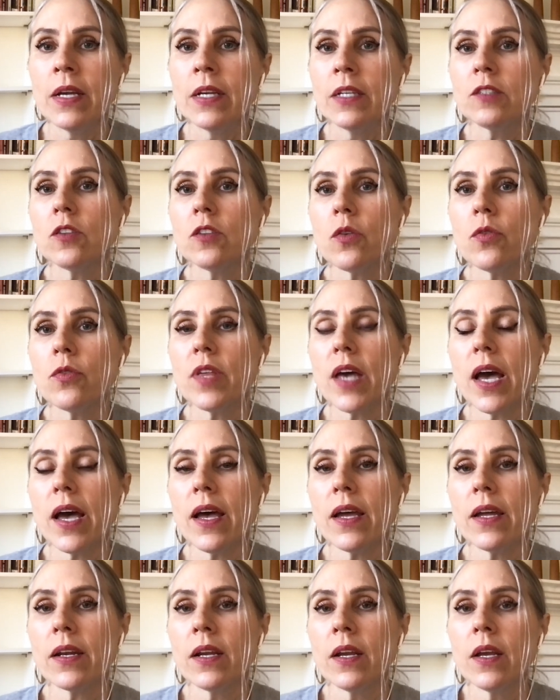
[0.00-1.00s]
So
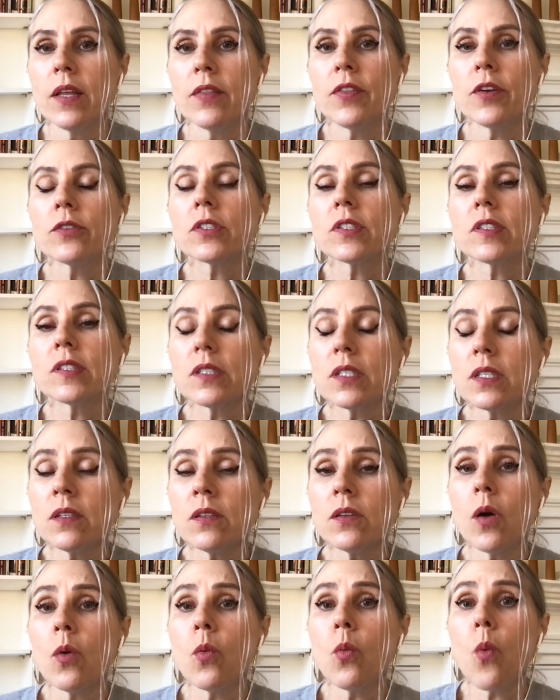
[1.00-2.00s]
that there's
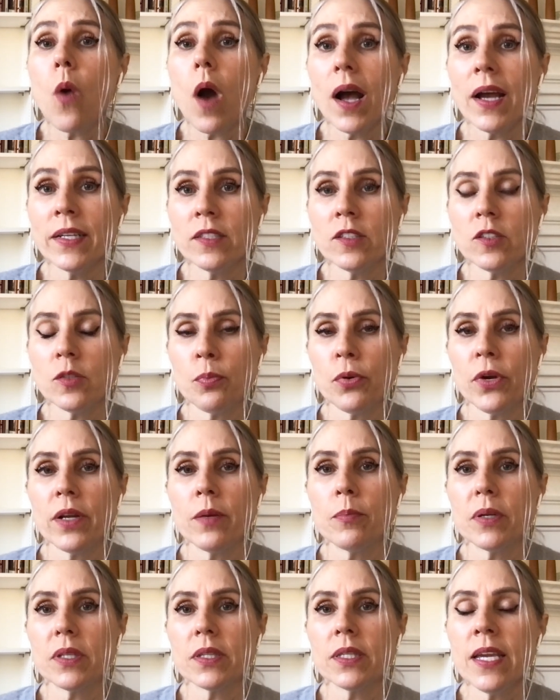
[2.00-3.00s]
still a
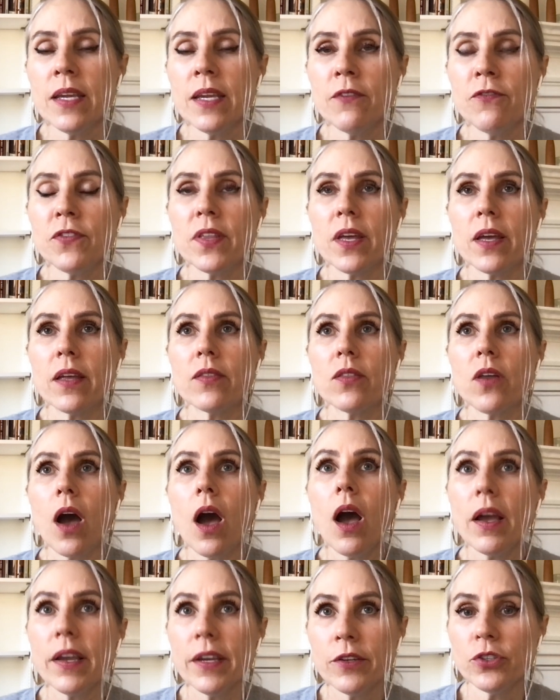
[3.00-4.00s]
widespread belief that the
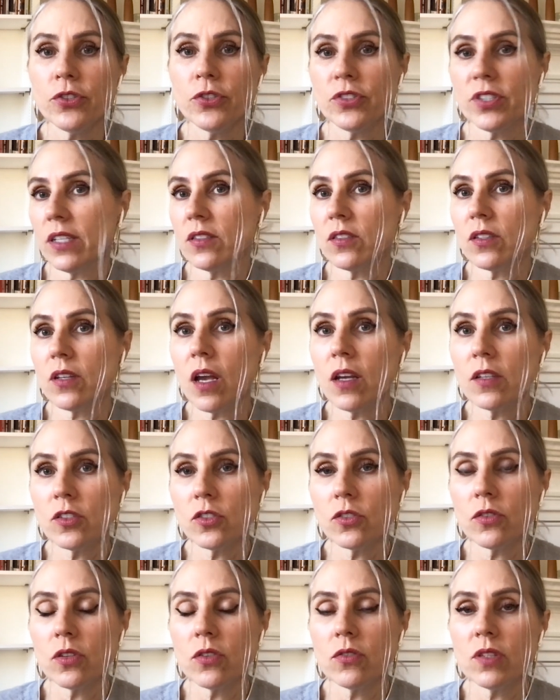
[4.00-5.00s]
higher your
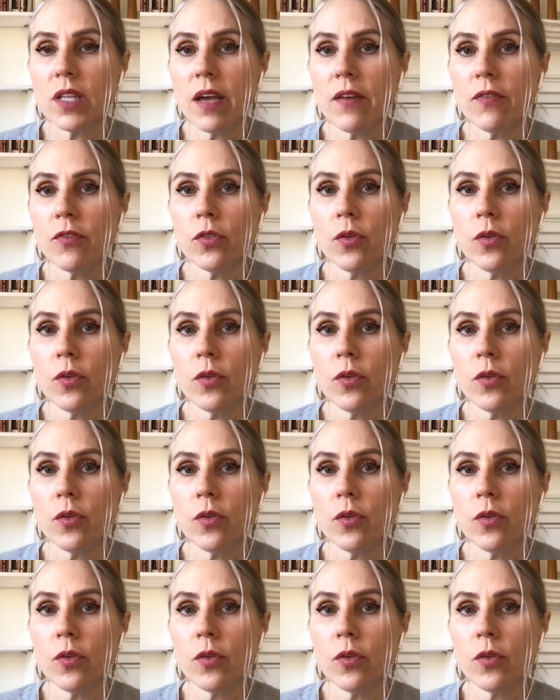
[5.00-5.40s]
testosterone level,